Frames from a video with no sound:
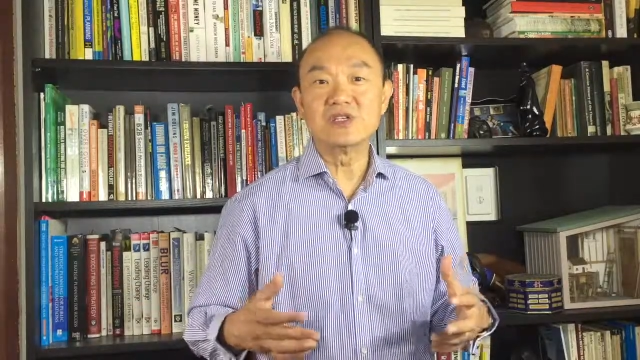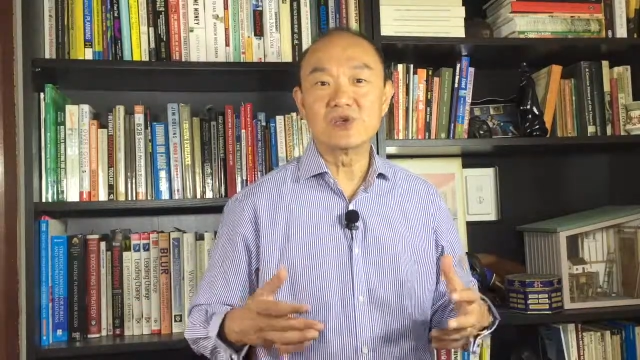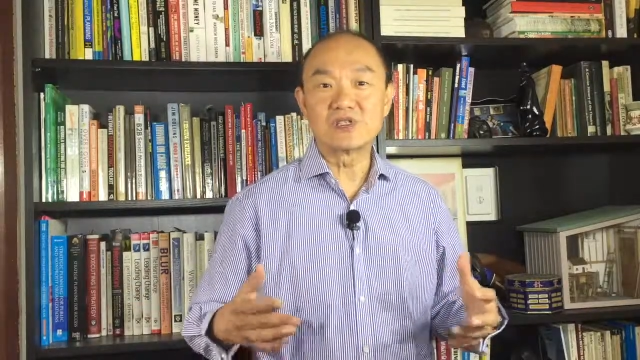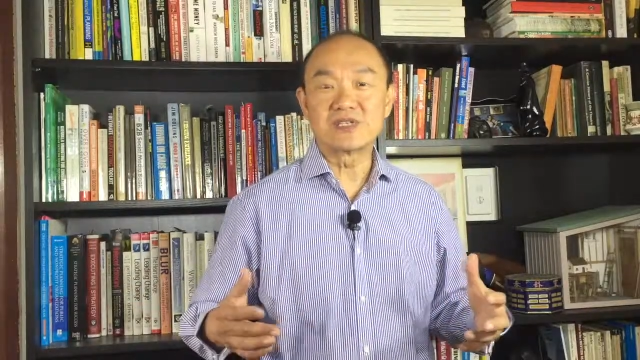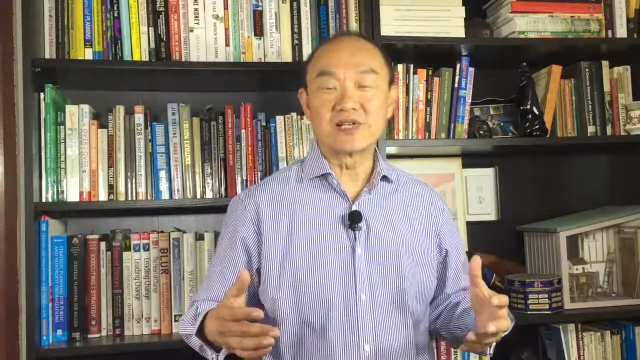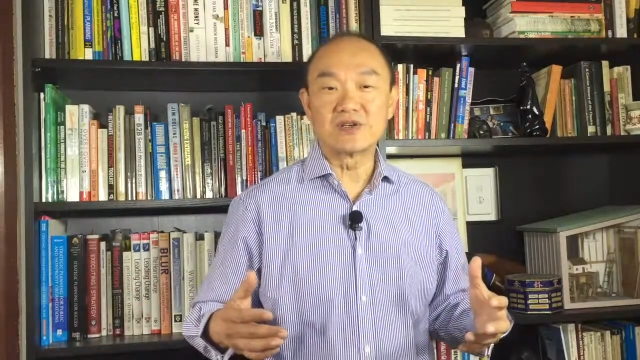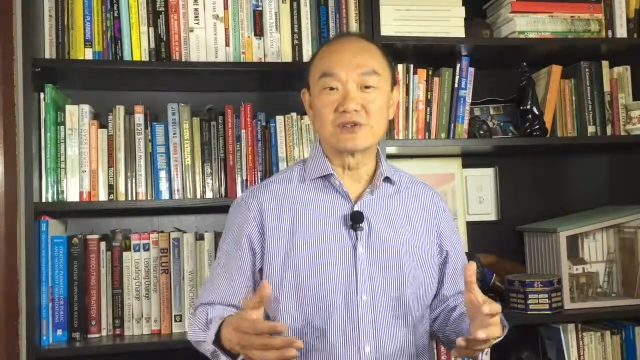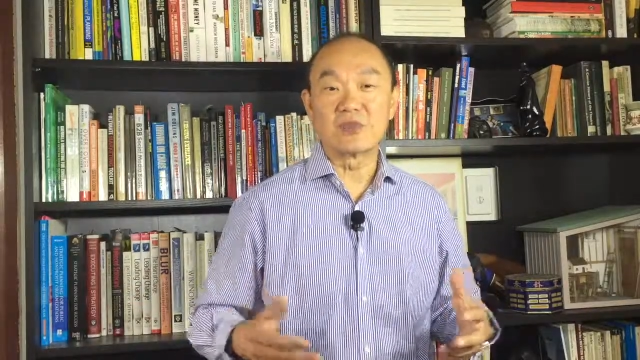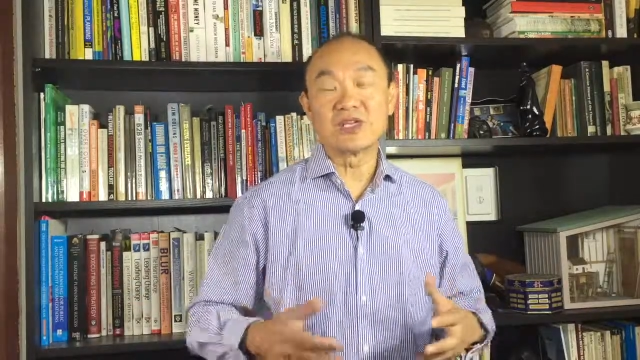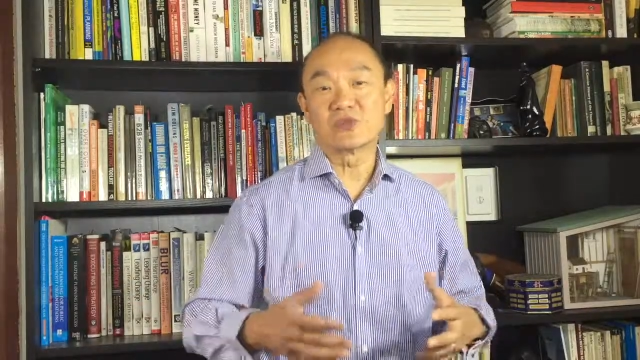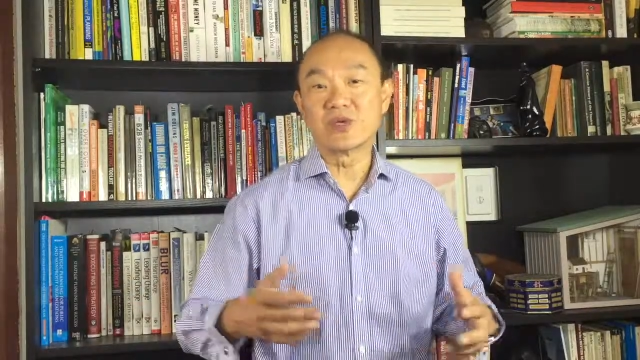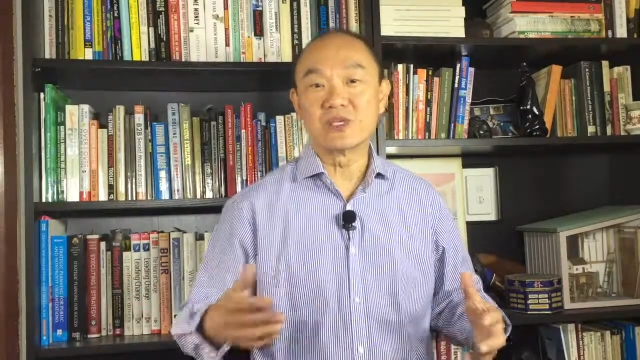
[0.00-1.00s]
your sales
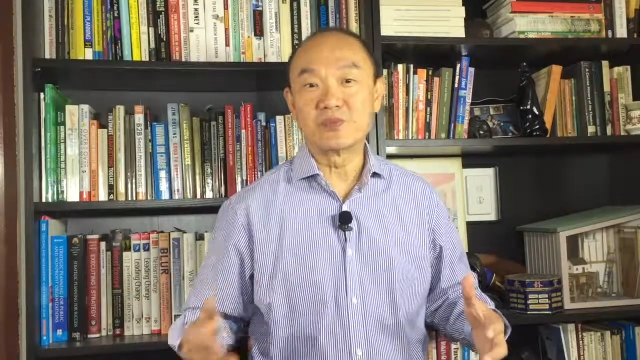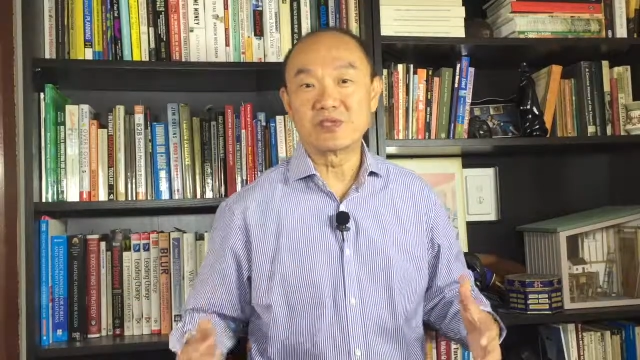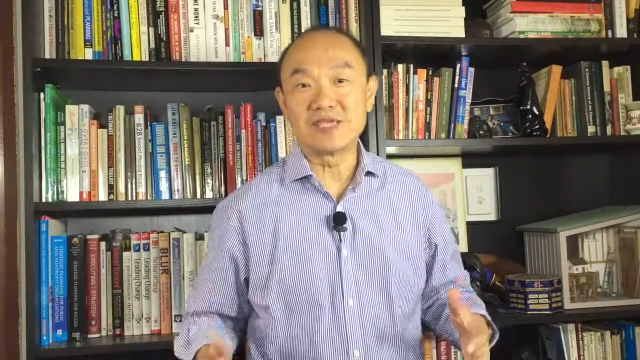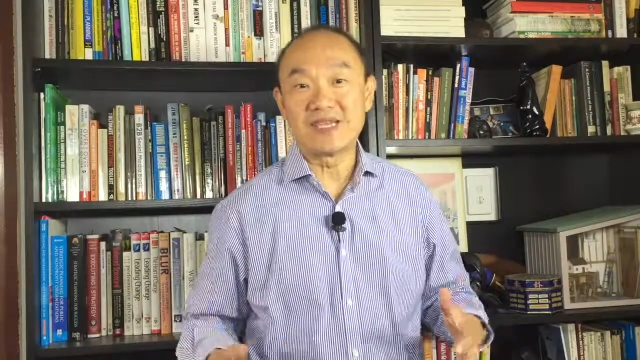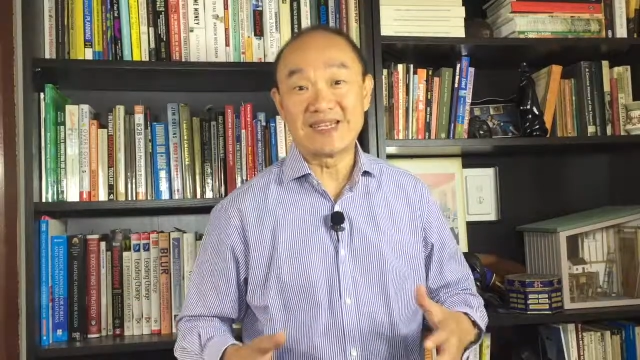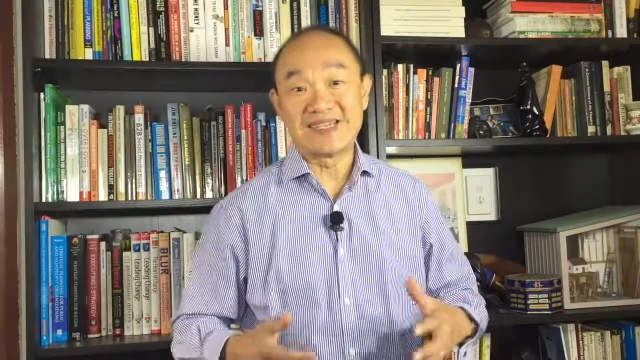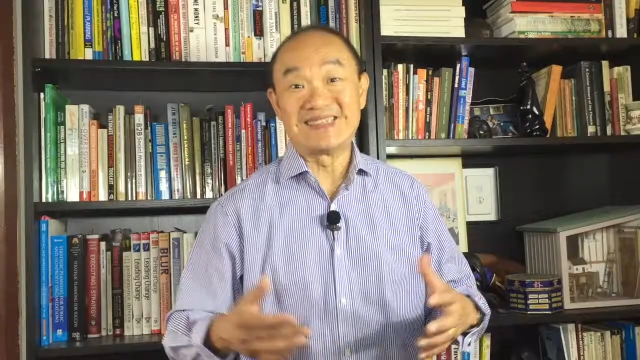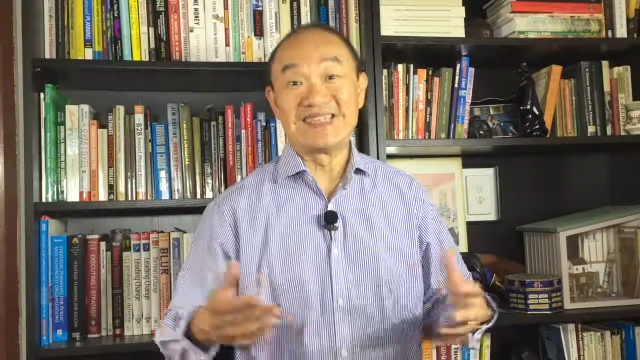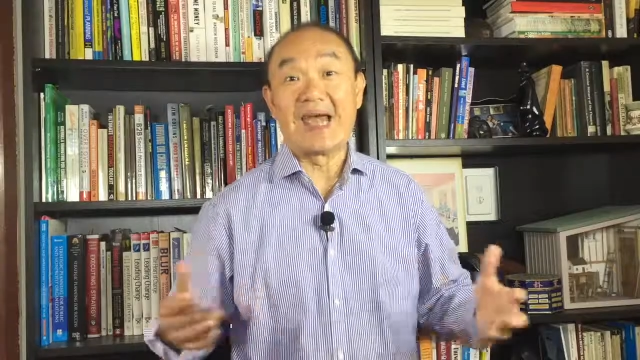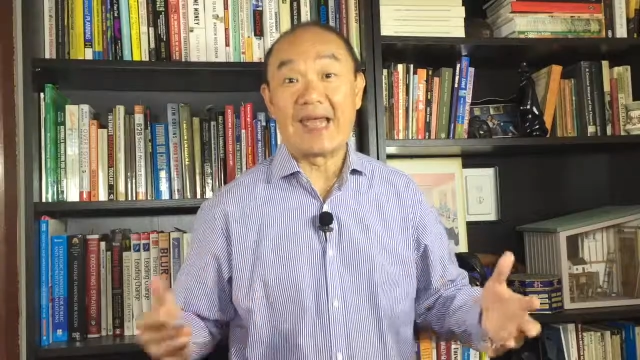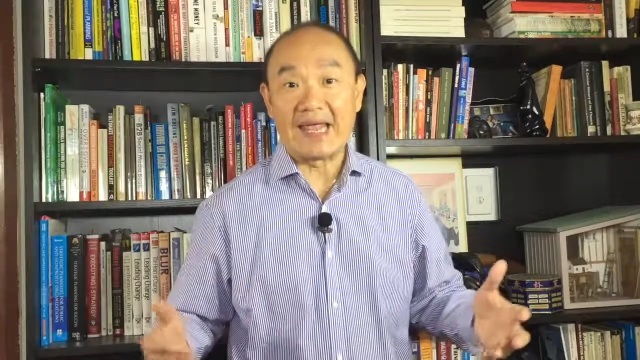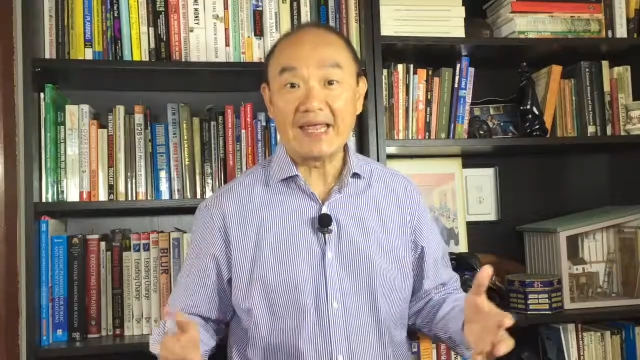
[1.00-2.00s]
by 20% in a
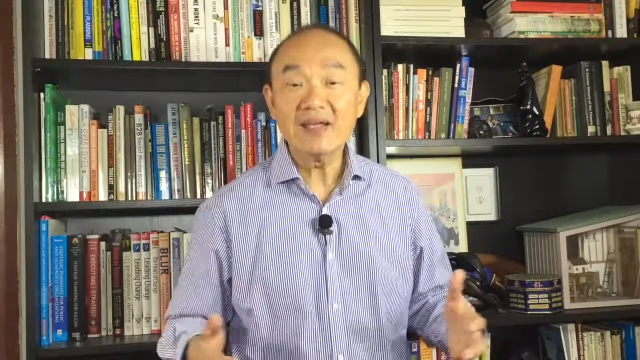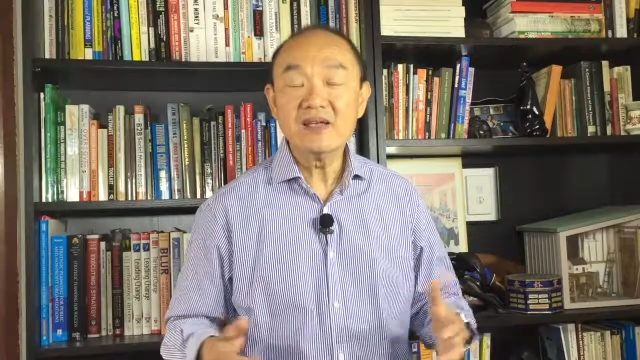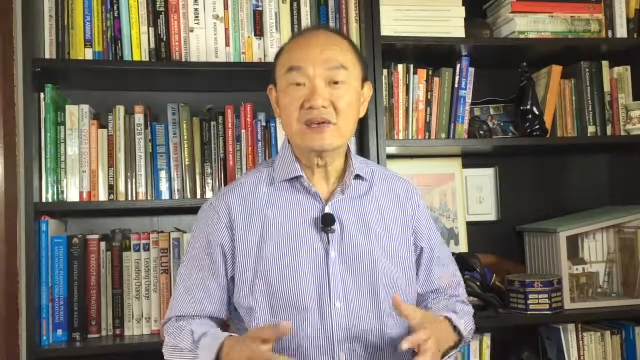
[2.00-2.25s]
day